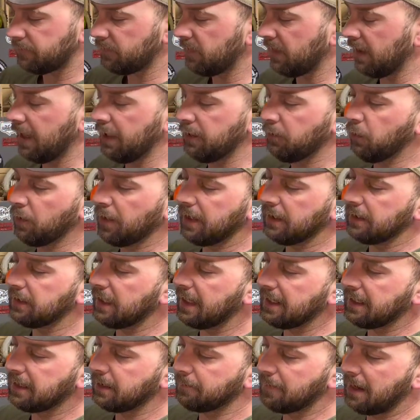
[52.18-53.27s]
And what I
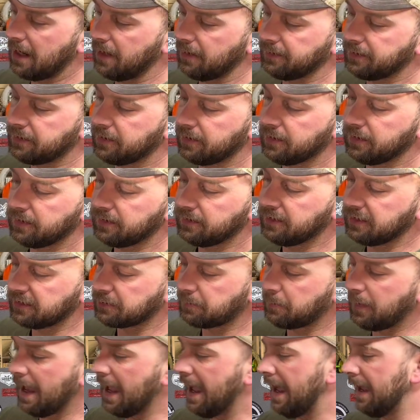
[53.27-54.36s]
like about this
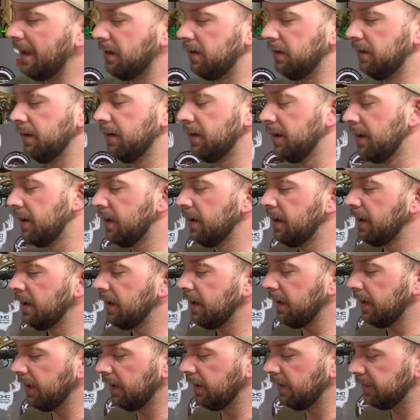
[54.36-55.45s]
pattern
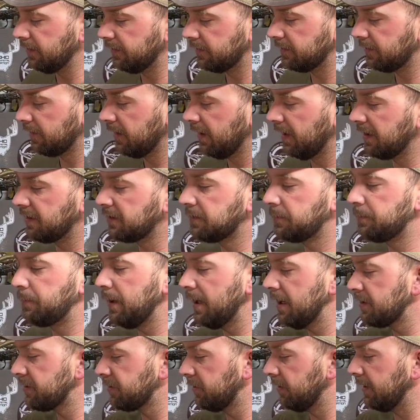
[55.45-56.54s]
is,
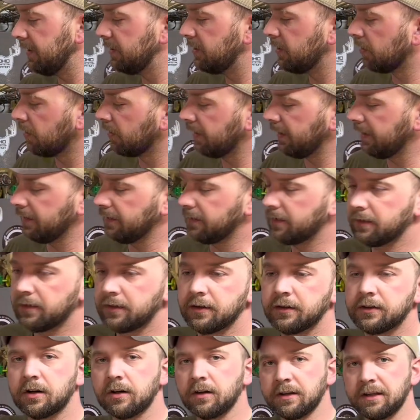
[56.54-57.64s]
especially during
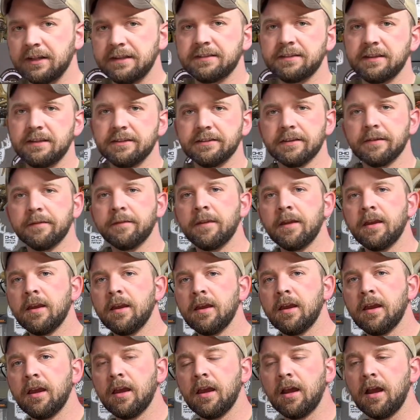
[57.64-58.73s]
turkey season,
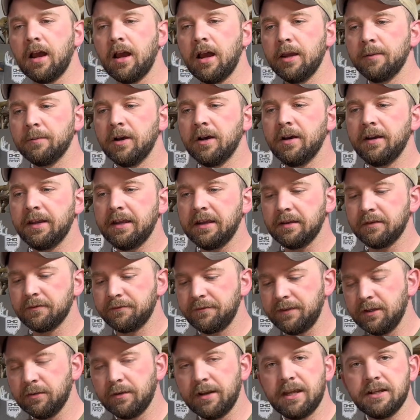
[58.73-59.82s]
I'm hunting
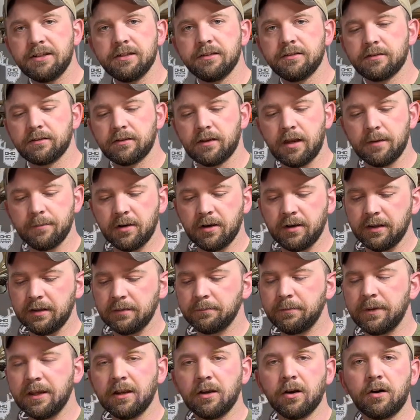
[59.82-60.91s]
field edges, I'm hunting
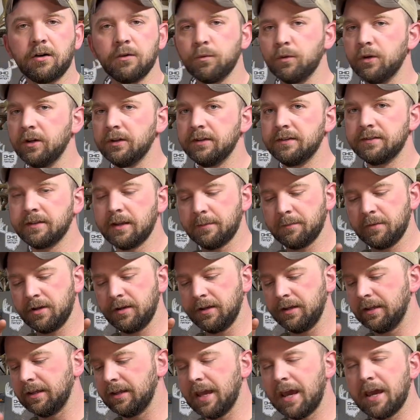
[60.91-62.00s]
big hardwoods, I'm
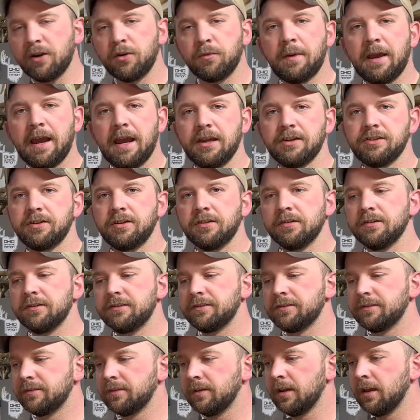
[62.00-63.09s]
hunting cattle
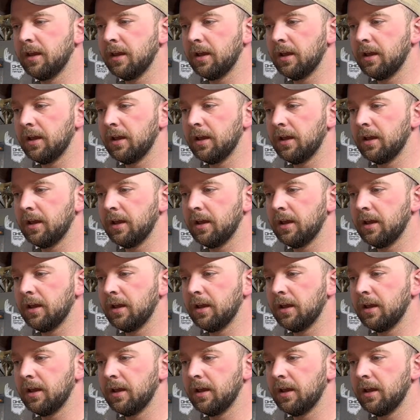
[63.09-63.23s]
pastures.